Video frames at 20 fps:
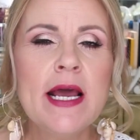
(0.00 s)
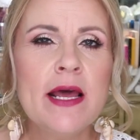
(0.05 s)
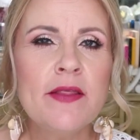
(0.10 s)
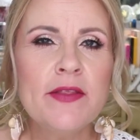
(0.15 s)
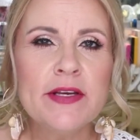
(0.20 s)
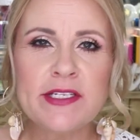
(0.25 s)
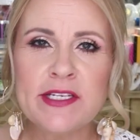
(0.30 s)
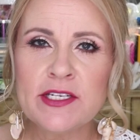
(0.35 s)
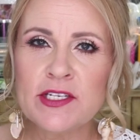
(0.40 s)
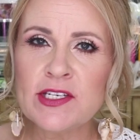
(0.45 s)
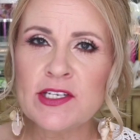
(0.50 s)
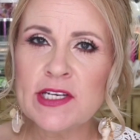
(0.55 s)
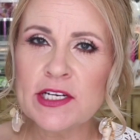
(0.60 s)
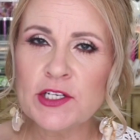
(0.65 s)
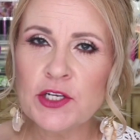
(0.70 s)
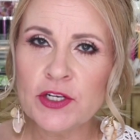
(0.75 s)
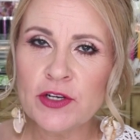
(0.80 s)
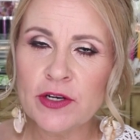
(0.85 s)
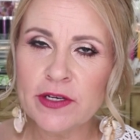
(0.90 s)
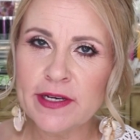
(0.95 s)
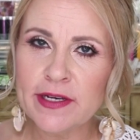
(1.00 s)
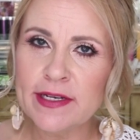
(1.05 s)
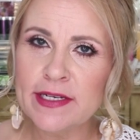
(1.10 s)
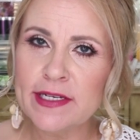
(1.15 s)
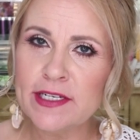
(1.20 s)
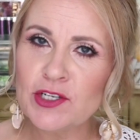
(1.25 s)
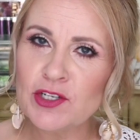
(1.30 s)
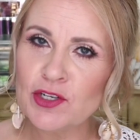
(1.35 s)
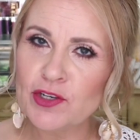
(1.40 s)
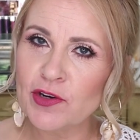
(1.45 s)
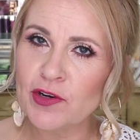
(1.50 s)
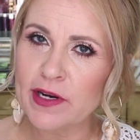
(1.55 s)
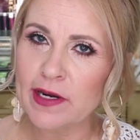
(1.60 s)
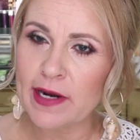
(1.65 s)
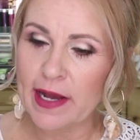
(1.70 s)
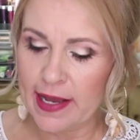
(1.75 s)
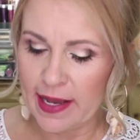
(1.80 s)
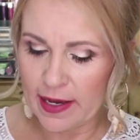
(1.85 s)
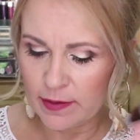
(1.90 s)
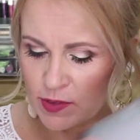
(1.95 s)
This is such a good conditioner and
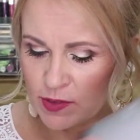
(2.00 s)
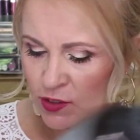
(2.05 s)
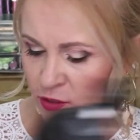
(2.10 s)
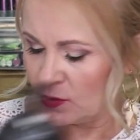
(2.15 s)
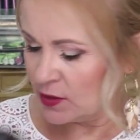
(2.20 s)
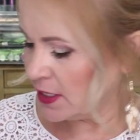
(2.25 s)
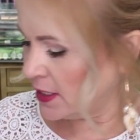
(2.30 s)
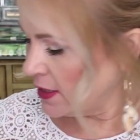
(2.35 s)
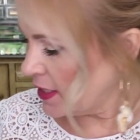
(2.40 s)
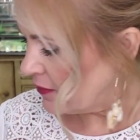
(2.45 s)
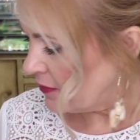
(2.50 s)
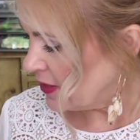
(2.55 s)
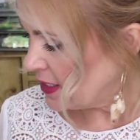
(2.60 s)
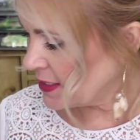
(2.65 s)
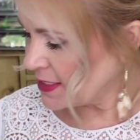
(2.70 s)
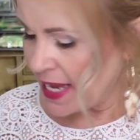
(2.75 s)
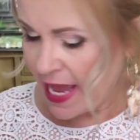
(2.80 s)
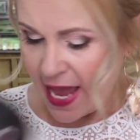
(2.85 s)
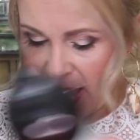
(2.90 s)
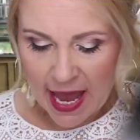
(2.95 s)
I absolutely love it.